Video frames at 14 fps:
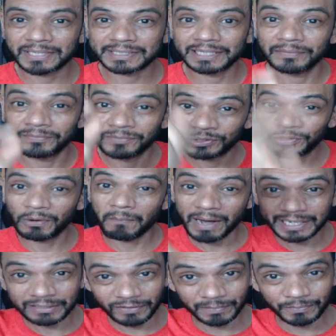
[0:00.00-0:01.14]
present. Your
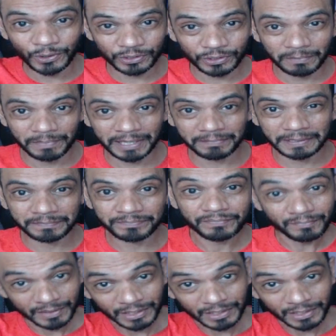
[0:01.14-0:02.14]
mind will be on your baby.